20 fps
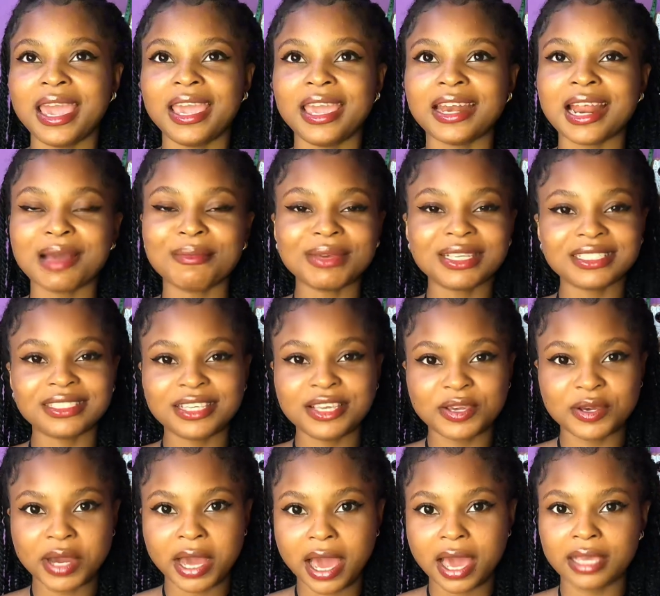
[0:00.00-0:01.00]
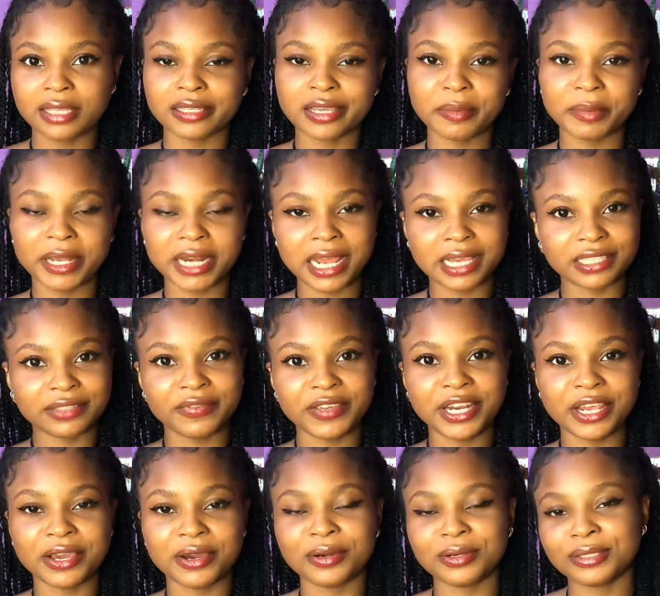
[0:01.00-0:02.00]
and I'm gonna see you guys on my next
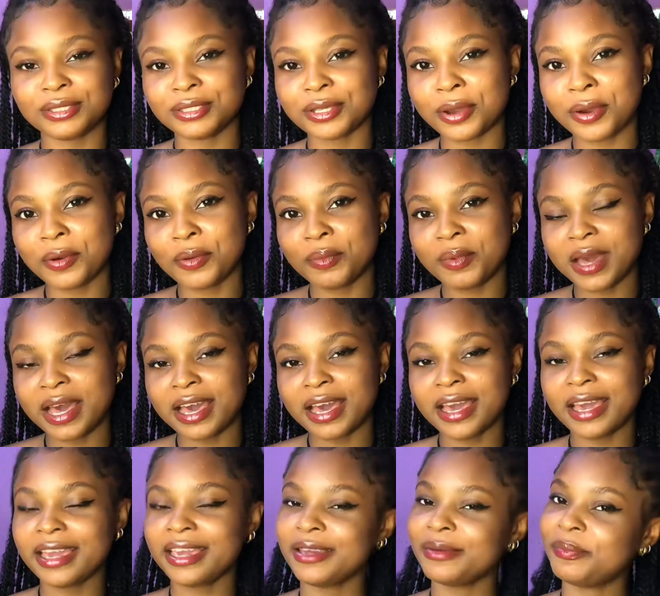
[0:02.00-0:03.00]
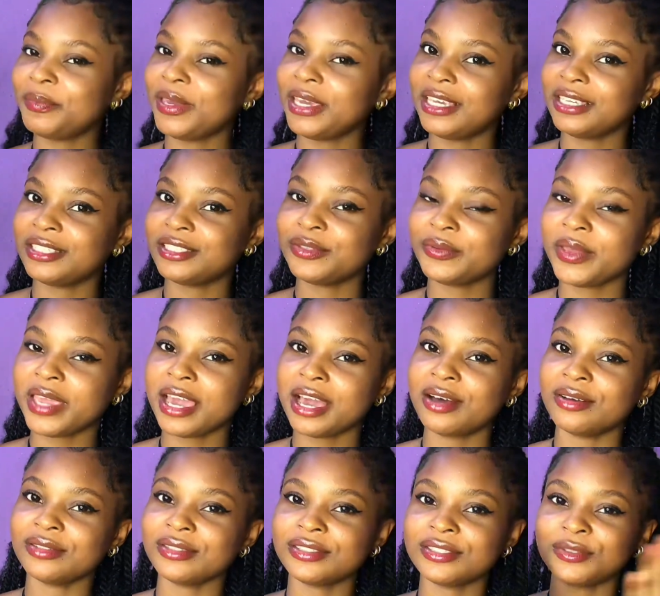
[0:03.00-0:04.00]
video. So bye, peace,
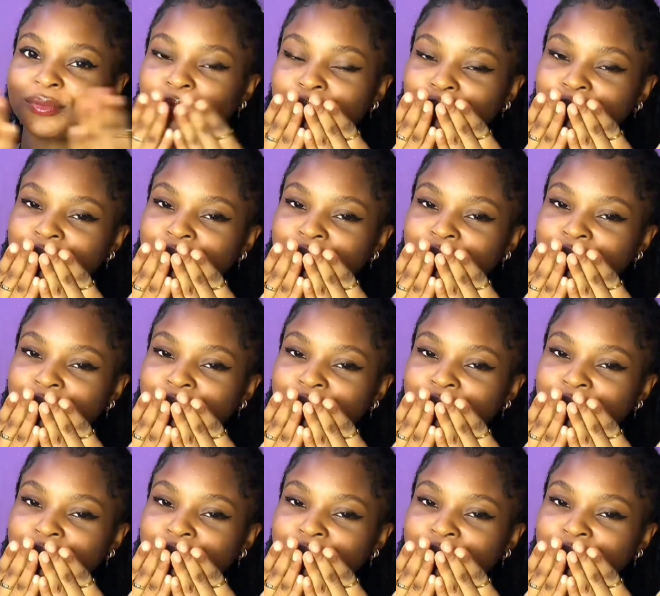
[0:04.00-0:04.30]
we out.